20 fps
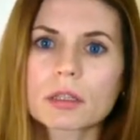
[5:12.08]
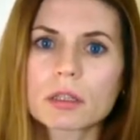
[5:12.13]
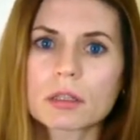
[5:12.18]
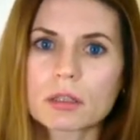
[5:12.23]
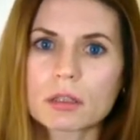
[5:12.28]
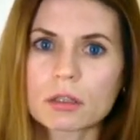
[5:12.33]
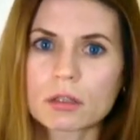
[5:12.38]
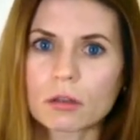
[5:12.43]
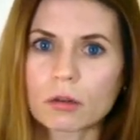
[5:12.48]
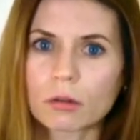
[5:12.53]

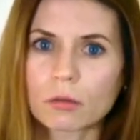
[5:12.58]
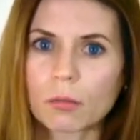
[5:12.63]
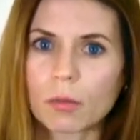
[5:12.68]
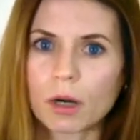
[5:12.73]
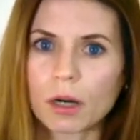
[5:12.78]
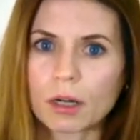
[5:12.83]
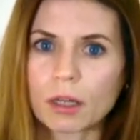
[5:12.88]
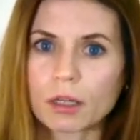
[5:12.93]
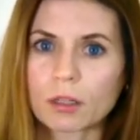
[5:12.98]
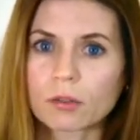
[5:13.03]
stock
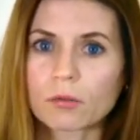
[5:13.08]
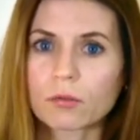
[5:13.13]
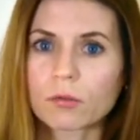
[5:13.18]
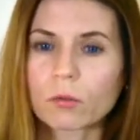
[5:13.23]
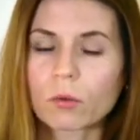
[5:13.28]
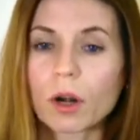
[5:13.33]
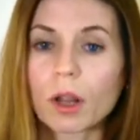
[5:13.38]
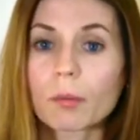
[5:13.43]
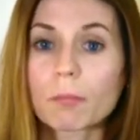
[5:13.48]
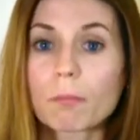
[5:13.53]
market
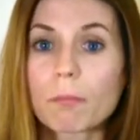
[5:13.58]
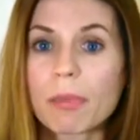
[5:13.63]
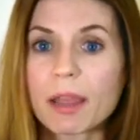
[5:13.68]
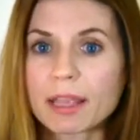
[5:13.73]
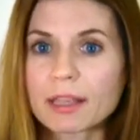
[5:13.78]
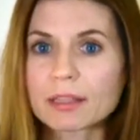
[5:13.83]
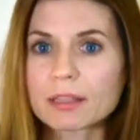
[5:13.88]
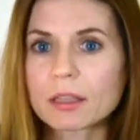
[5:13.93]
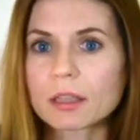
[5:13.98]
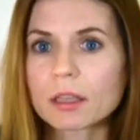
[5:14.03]
for a
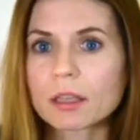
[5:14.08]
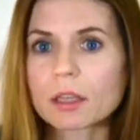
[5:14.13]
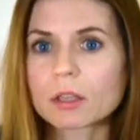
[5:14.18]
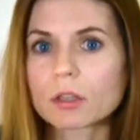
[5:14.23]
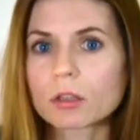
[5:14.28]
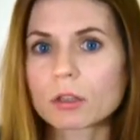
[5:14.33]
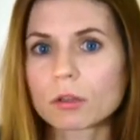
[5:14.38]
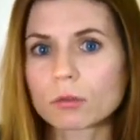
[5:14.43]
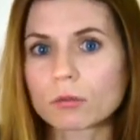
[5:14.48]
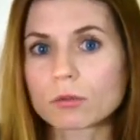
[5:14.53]
basic,
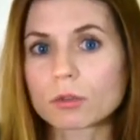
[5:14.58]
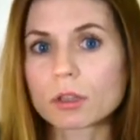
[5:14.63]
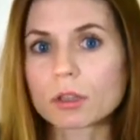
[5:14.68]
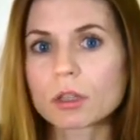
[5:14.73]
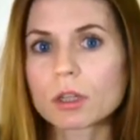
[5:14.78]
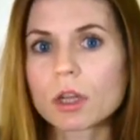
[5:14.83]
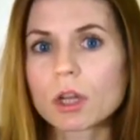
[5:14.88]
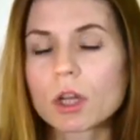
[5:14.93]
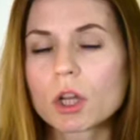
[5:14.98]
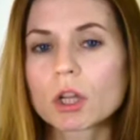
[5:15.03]

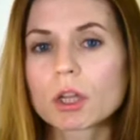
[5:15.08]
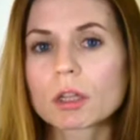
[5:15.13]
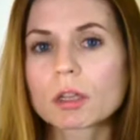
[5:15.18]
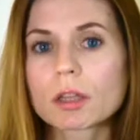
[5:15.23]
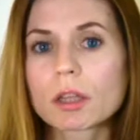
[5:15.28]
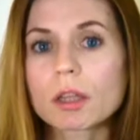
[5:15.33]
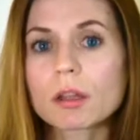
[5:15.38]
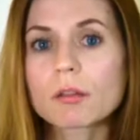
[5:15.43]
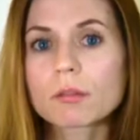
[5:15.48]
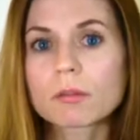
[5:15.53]
including
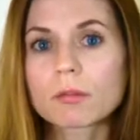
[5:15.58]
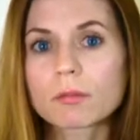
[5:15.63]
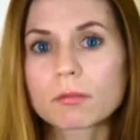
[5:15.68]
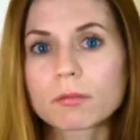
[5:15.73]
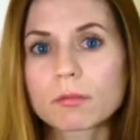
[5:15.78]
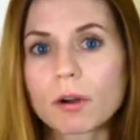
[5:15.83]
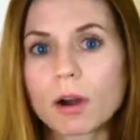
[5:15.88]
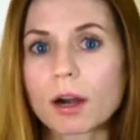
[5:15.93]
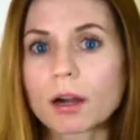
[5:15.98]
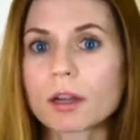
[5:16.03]
the
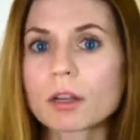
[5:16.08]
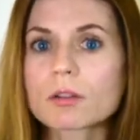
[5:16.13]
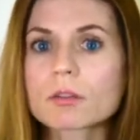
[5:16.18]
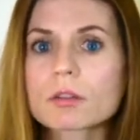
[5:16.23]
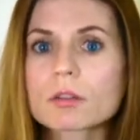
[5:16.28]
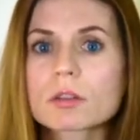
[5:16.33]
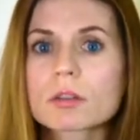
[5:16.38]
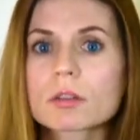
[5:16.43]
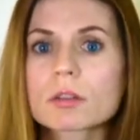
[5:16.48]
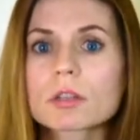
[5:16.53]

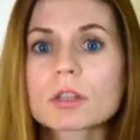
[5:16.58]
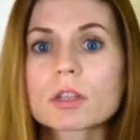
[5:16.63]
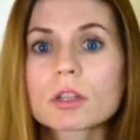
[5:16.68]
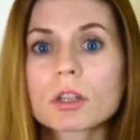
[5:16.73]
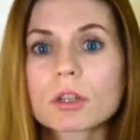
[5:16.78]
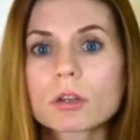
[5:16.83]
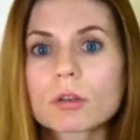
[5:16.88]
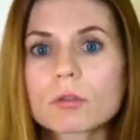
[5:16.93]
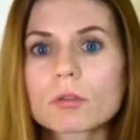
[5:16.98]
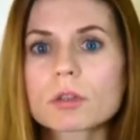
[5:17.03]
various
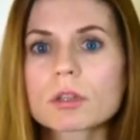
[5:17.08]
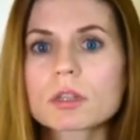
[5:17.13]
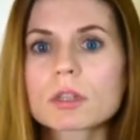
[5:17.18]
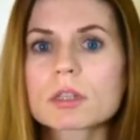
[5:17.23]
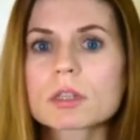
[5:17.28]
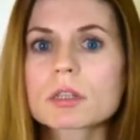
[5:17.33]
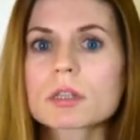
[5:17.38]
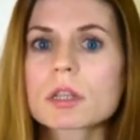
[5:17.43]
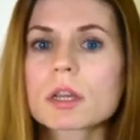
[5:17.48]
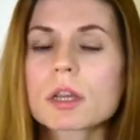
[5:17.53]

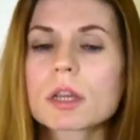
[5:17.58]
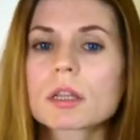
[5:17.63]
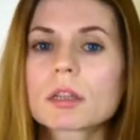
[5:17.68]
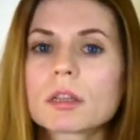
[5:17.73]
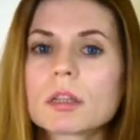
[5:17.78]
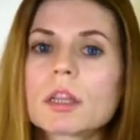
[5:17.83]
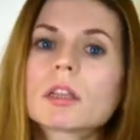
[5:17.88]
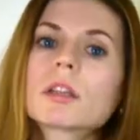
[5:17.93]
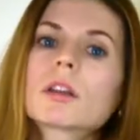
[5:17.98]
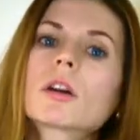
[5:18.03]
securities
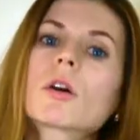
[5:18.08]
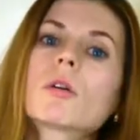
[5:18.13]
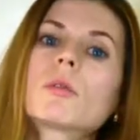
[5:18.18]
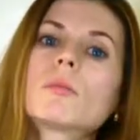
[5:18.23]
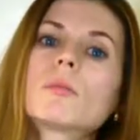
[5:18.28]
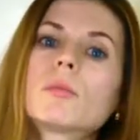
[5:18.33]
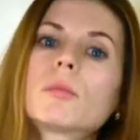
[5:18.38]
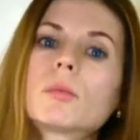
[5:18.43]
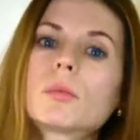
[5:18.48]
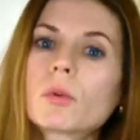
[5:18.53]
that
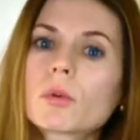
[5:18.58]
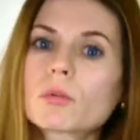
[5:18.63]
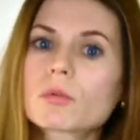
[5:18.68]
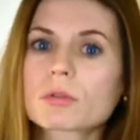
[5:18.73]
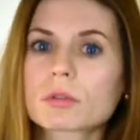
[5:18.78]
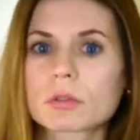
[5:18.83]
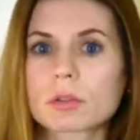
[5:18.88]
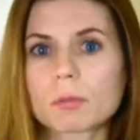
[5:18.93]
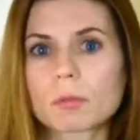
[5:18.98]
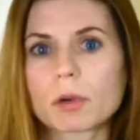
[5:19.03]

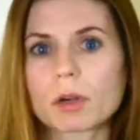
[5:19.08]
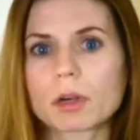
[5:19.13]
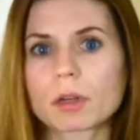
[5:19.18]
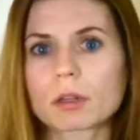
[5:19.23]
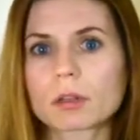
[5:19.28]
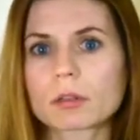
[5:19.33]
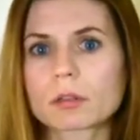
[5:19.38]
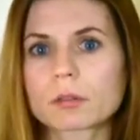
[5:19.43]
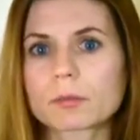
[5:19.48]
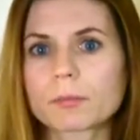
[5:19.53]
compose the
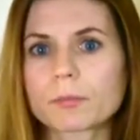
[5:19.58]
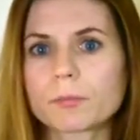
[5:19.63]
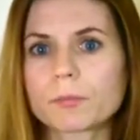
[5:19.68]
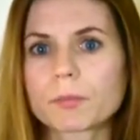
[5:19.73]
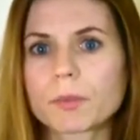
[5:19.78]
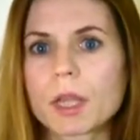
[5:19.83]
market.